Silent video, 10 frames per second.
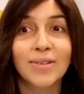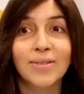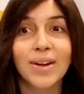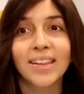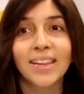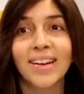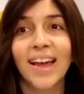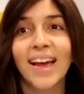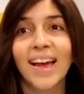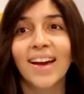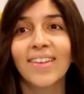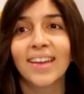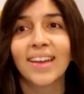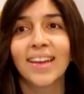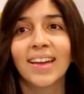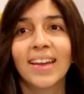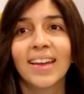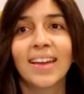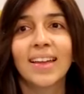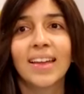we're regular now.
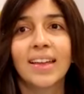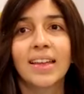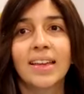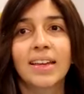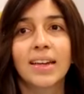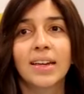Yay!